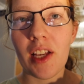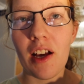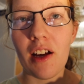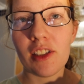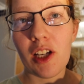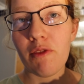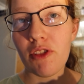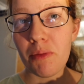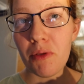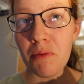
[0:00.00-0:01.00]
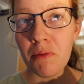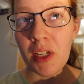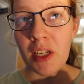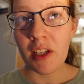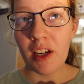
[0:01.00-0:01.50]
comfortable,
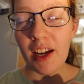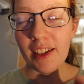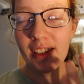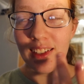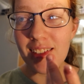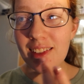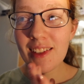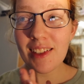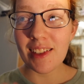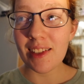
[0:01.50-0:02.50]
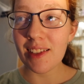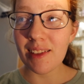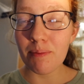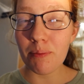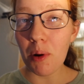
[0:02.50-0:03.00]
I guess is
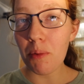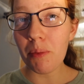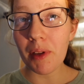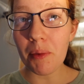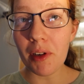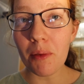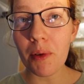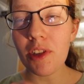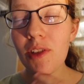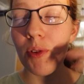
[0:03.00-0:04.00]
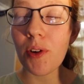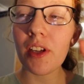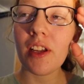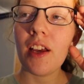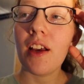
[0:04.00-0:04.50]
probably one of the words for it.
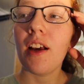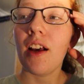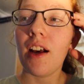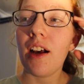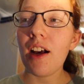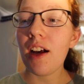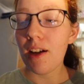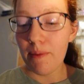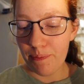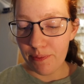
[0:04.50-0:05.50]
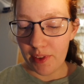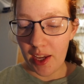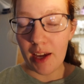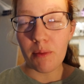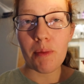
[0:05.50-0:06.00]

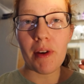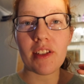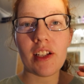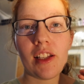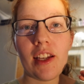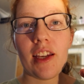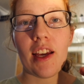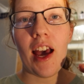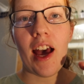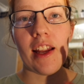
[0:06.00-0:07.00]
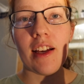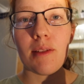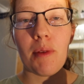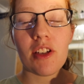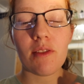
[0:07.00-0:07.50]
And we basically had our
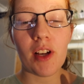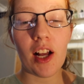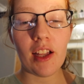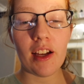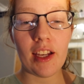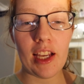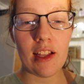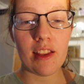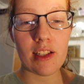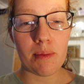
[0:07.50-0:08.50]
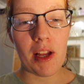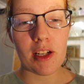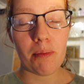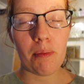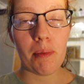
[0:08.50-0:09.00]
splash of colour in the splash